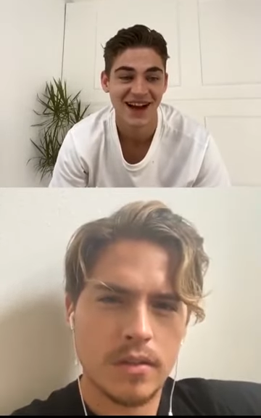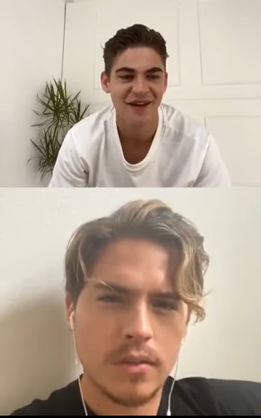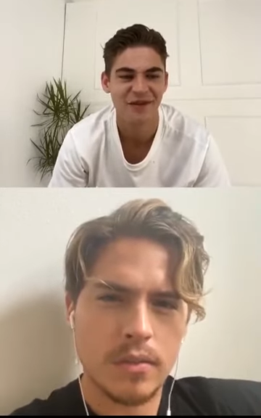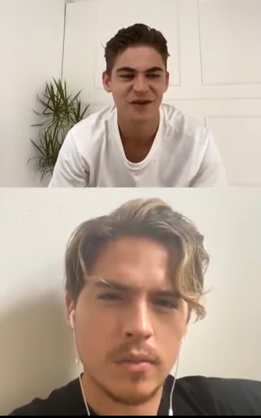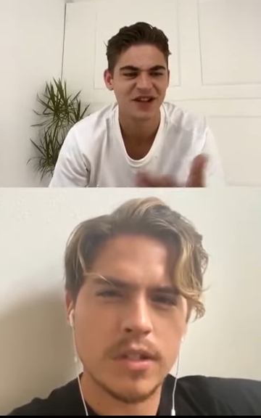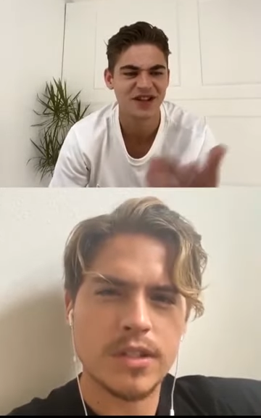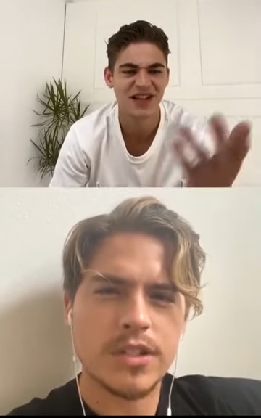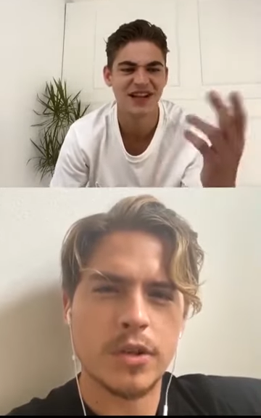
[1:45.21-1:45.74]

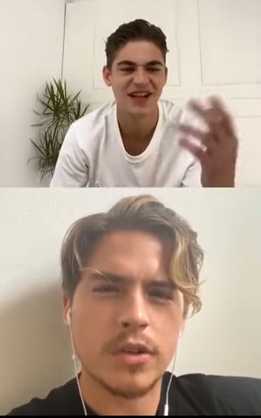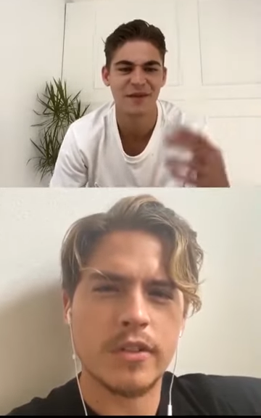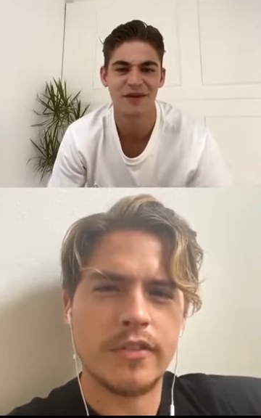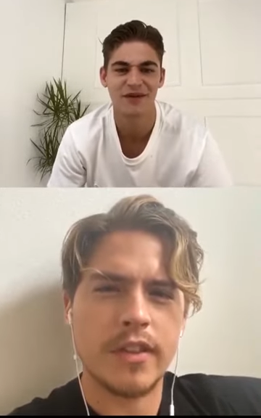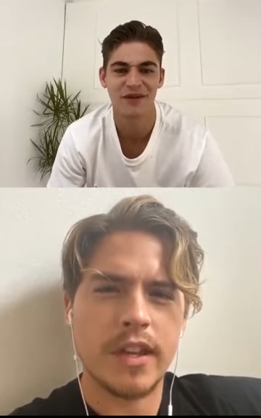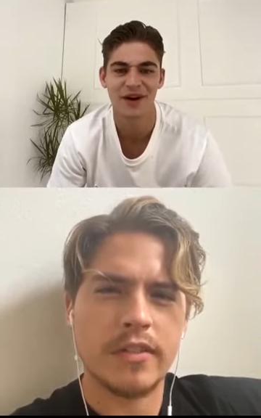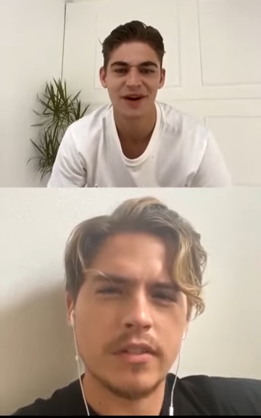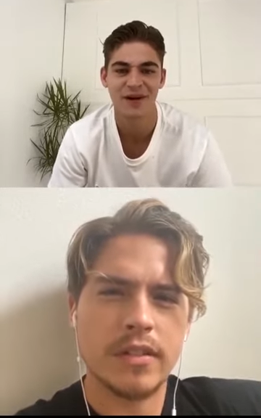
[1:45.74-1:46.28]
Speaker 1: I've already What's said that
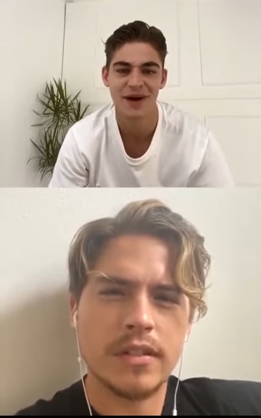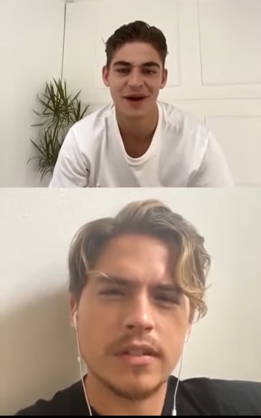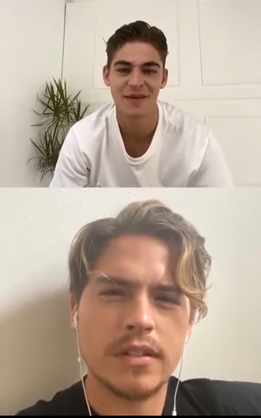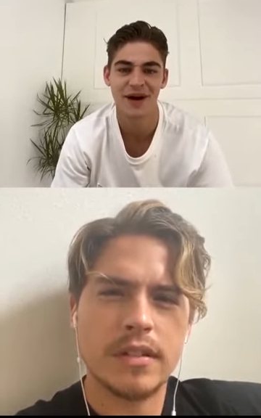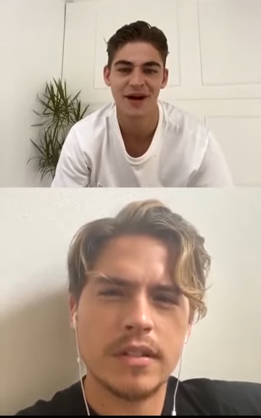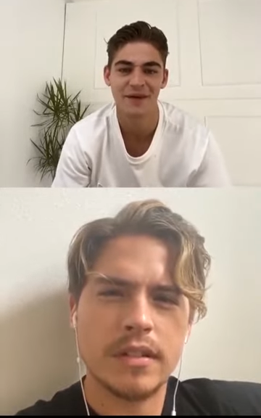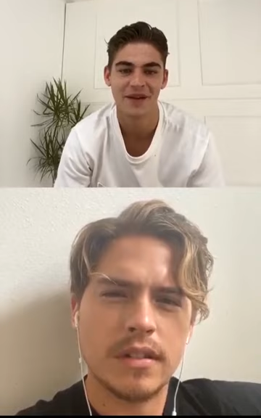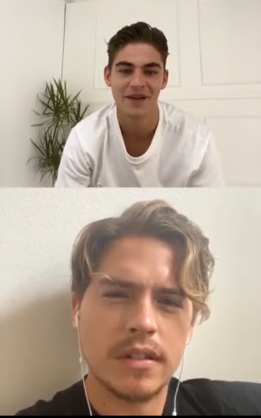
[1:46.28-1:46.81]
before anyway,
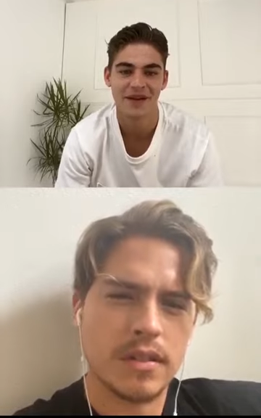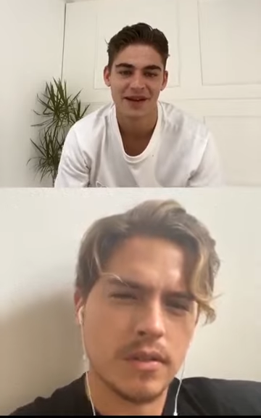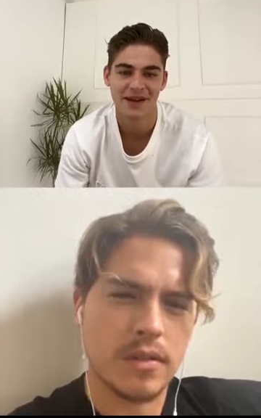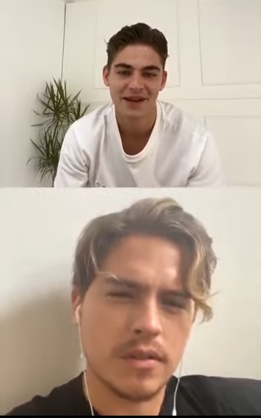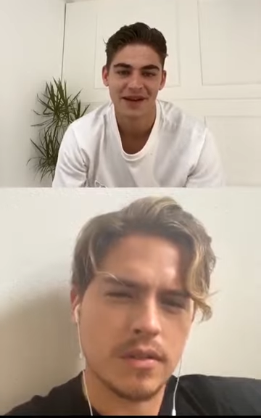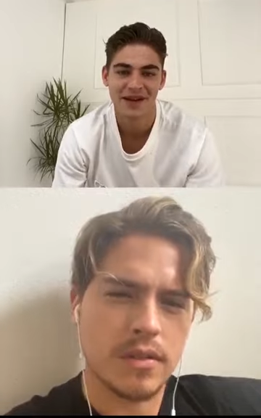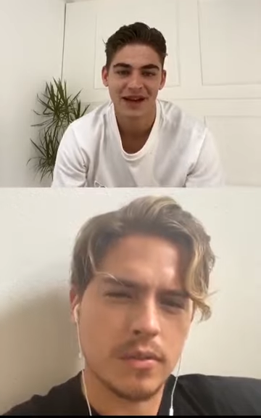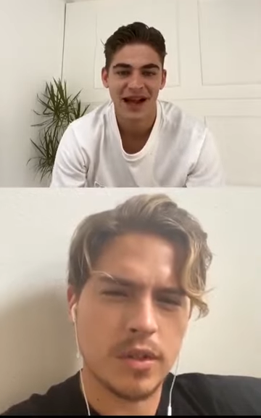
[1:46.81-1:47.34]
but
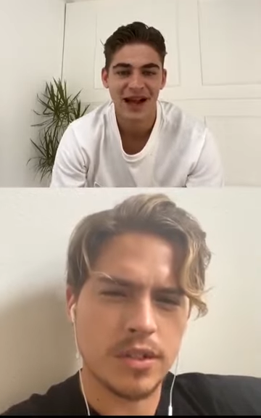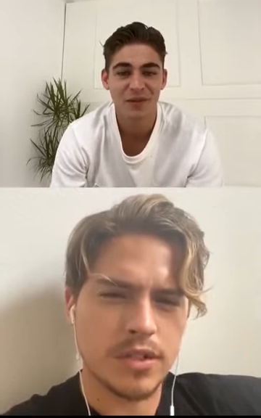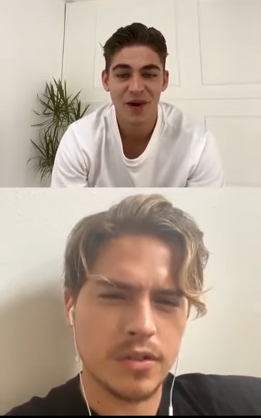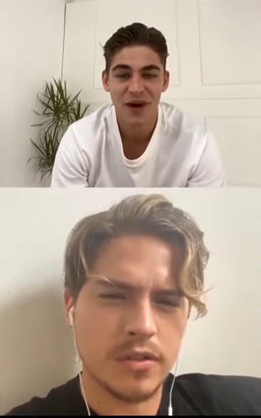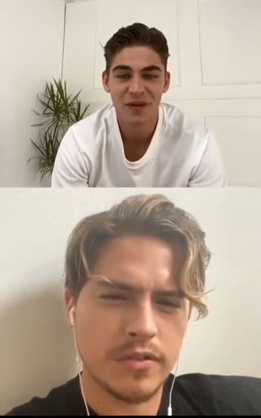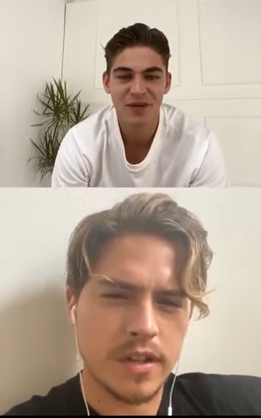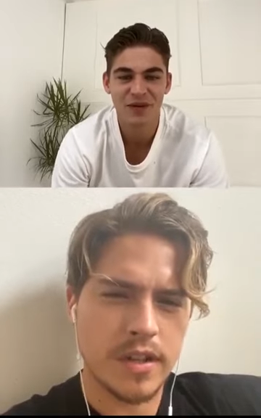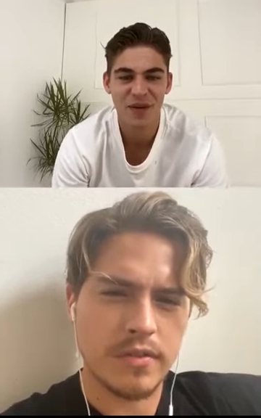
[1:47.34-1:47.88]
What's it
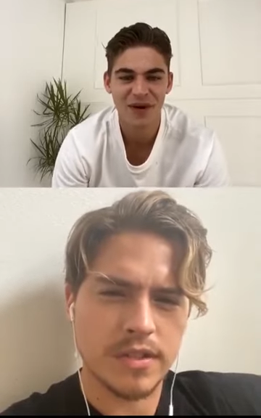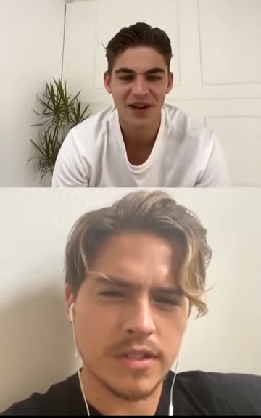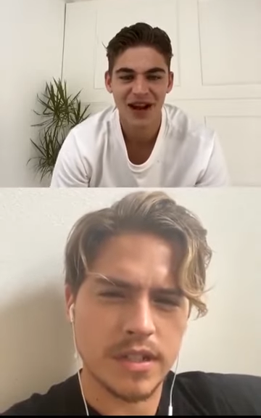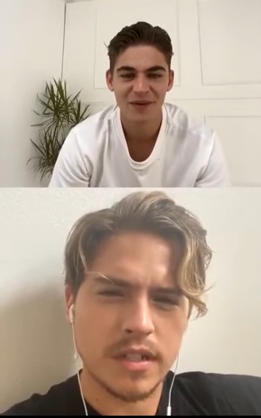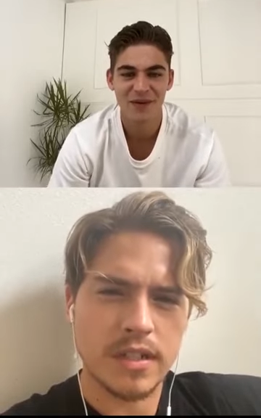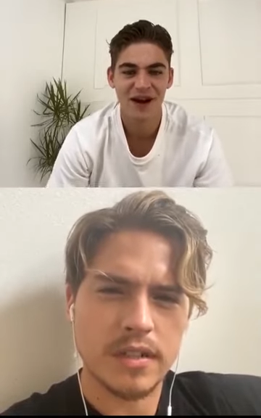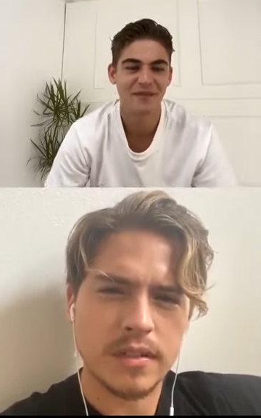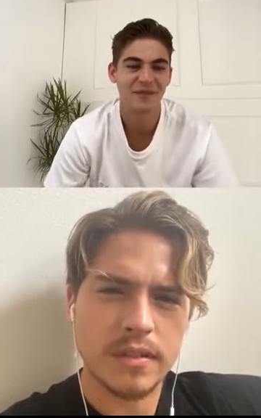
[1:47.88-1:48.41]
probably would be
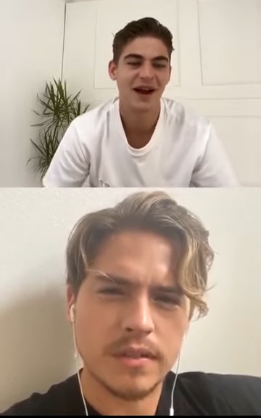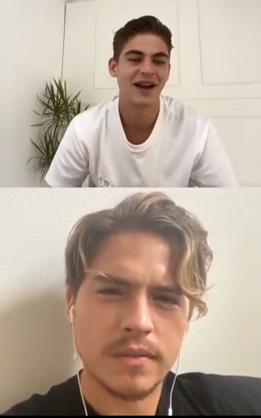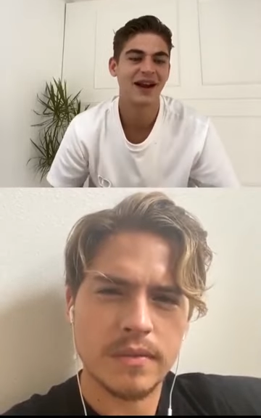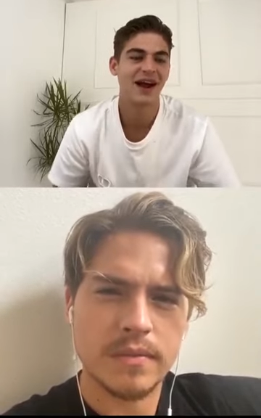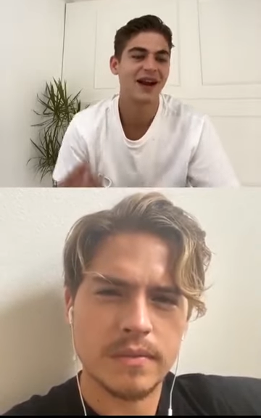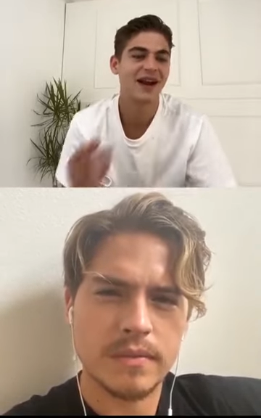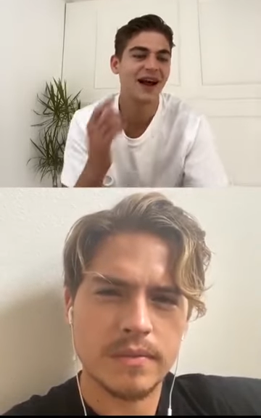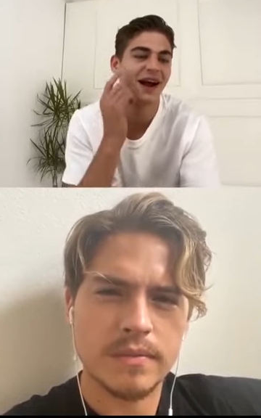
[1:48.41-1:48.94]
that one,
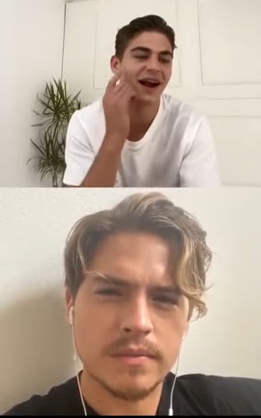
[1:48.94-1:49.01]
man. I